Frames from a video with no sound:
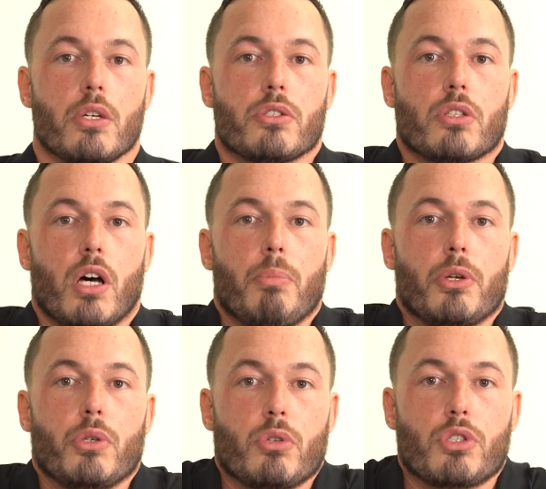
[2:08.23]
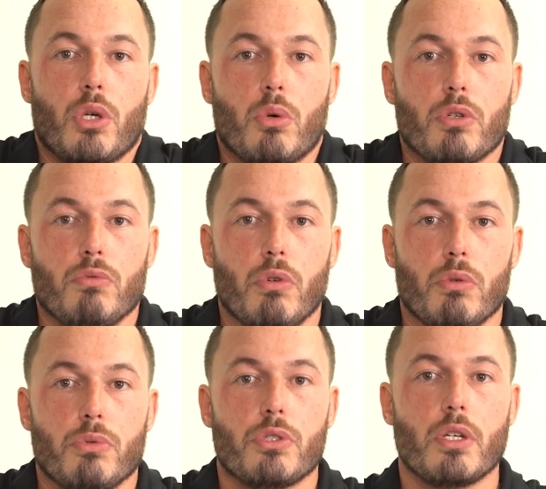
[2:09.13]
start by doing shoulder
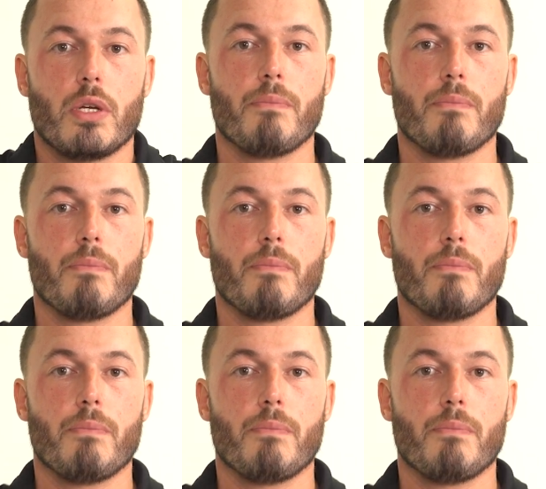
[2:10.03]
rolls.